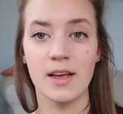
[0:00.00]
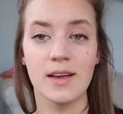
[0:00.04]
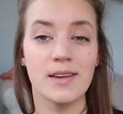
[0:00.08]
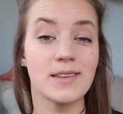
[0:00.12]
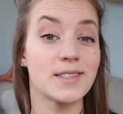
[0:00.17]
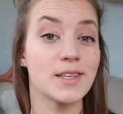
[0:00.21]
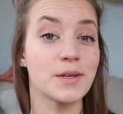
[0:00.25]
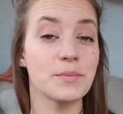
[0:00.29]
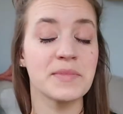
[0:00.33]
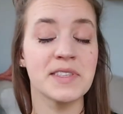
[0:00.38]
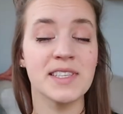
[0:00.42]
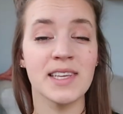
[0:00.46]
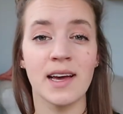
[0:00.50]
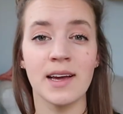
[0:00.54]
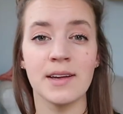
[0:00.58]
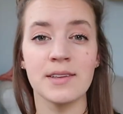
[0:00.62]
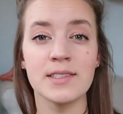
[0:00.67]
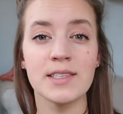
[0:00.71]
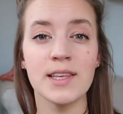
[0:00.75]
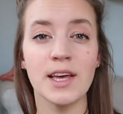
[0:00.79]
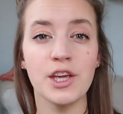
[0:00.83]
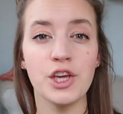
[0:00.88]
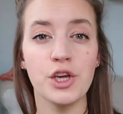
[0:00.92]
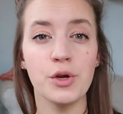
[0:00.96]
Some
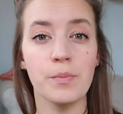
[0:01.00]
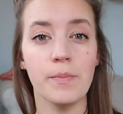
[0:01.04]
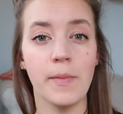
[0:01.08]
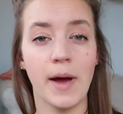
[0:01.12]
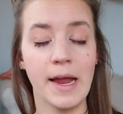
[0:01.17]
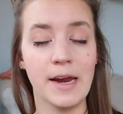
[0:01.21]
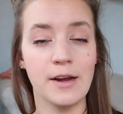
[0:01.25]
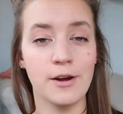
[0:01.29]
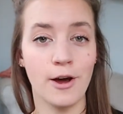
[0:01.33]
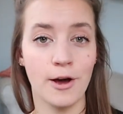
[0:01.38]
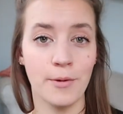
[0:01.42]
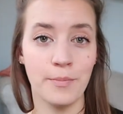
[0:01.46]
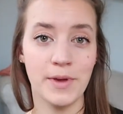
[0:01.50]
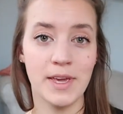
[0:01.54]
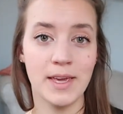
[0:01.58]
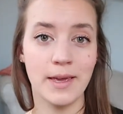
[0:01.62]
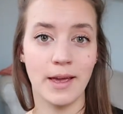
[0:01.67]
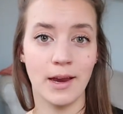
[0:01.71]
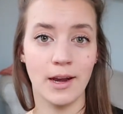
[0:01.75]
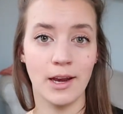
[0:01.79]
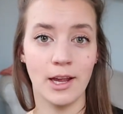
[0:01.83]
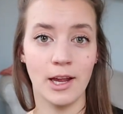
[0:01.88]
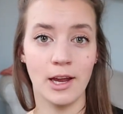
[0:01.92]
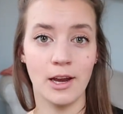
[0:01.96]
signs that you might not be
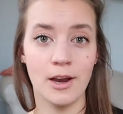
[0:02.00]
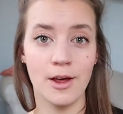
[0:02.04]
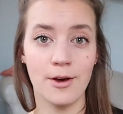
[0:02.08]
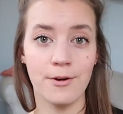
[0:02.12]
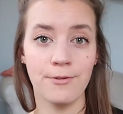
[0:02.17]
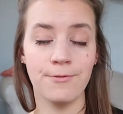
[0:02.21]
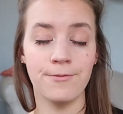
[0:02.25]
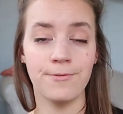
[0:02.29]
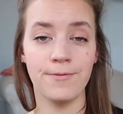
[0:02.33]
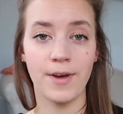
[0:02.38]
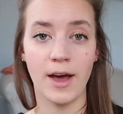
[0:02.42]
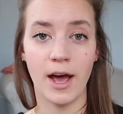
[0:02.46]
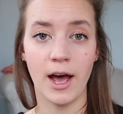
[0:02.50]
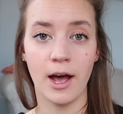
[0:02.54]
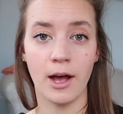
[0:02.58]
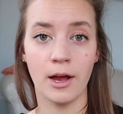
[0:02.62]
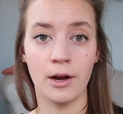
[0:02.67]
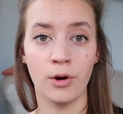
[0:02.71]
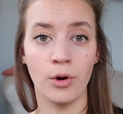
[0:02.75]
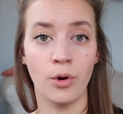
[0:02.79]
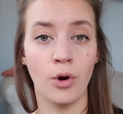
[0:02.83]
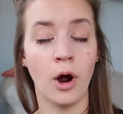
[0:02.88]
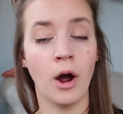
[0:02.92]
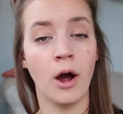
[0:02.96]
getting enough
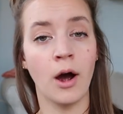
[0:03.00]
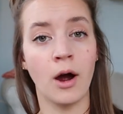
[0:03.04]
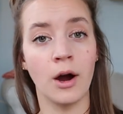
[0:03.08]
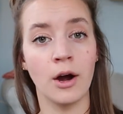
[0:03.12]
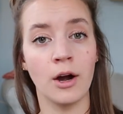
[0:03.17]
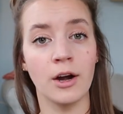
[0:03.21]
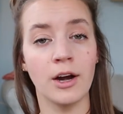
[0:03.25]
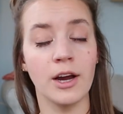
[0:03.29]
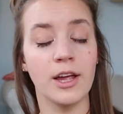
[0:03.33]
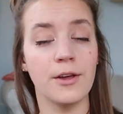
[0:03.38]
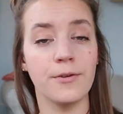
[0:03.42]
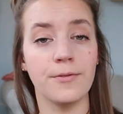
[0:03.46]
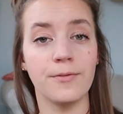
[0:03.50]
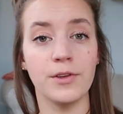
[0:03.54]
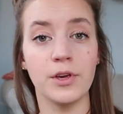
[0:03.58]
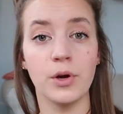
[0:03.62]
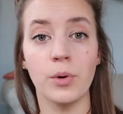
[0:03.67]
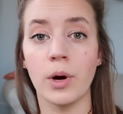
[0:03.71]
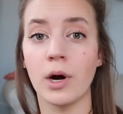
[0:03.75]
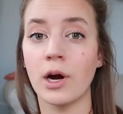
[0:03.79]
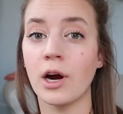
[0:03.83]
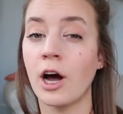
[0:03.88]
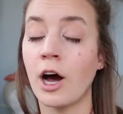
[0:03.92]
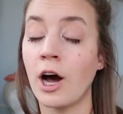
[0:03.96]
fat are if you
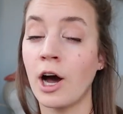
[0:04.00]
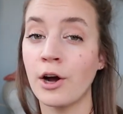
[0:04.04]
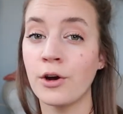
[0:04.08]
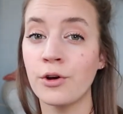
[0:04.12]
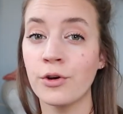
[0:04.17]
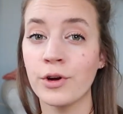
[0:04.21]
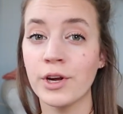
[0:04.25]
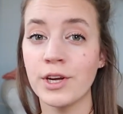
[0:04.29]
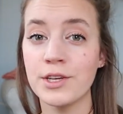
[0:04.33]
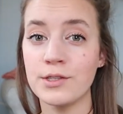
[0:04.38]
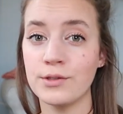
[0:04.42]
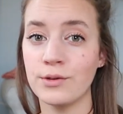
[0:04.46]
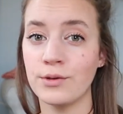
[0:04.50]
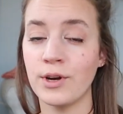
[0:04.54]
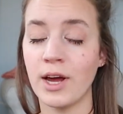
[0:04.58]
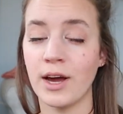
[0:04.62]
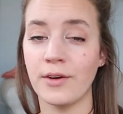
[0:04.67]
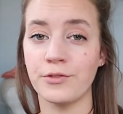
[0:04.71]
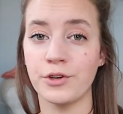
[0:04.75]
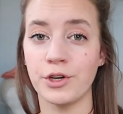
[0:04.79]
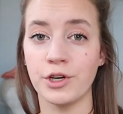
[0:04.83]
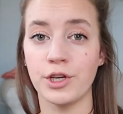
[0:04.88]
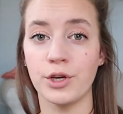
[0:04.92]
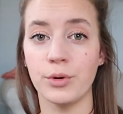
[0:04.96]
are hungry soon
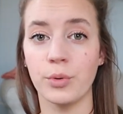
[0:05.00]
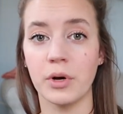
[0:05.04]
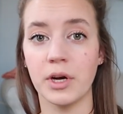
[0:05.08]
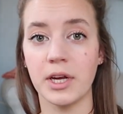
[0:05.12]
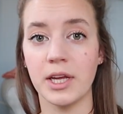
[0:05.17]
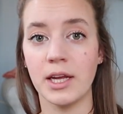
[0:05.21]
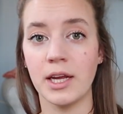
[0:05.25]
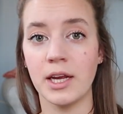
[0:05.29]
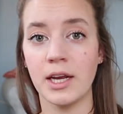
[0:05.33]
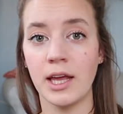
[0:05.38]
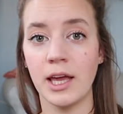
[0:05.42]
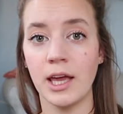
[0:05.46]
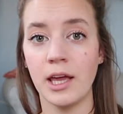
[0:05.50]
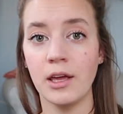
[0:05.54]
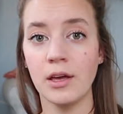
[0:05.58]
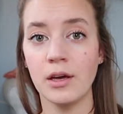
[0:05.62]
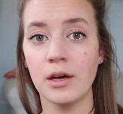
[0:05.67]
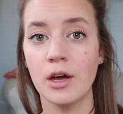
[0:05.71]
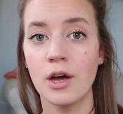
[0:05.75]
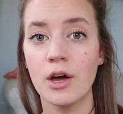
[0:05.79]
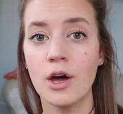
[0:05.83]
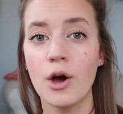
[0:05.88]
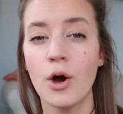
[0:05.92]
after you are eating,